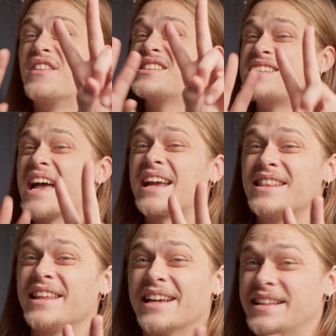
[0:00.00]
the
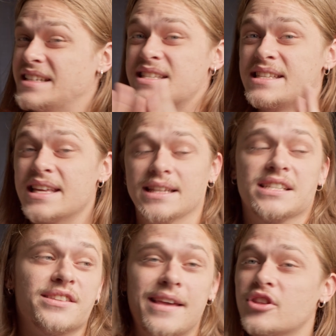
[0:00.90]
second thing, and this is it,
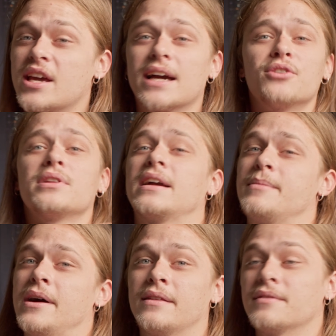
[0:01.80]
this is everything I don't like
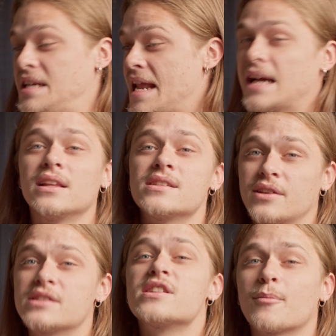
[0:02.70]
about it. The necklace
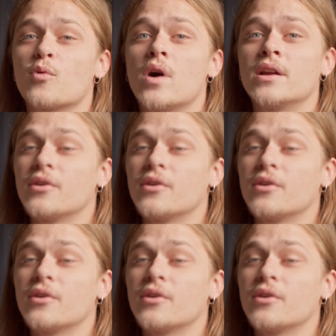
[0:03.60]
is number one,